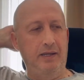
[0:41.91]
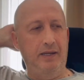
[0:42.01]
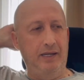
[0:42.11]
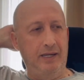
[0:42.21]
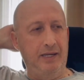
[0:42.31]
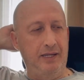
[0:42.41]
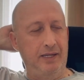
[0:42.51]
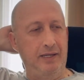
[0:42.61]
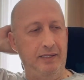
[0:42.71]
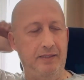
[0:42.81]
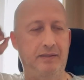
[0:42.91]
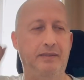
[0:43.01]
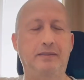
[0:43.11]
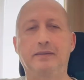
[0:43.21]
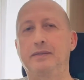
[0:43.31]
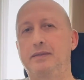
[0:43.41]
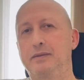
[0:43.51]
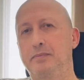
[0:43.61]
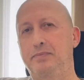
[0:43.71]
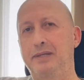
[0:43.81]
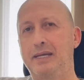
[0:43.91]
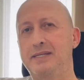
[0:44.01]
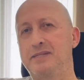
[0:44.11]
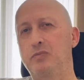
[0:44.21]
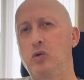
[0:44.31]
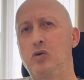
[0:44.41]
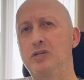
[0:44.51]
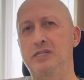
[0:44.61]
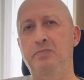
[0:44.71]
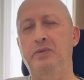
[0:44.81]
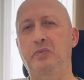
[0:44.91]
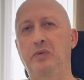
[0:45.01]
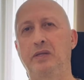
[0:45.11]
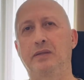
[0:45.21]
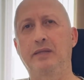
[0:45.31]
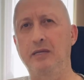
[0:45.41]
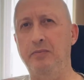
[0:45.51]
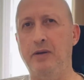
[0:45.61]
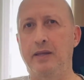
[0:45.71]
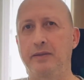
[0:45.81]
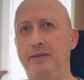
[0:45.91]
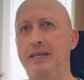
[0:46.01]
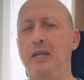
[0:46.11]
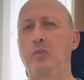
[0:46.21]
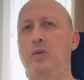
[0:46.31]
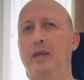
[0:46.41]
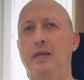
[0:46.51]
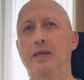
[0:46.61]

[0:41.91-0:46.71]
and plays some chords in between. Think about it that way.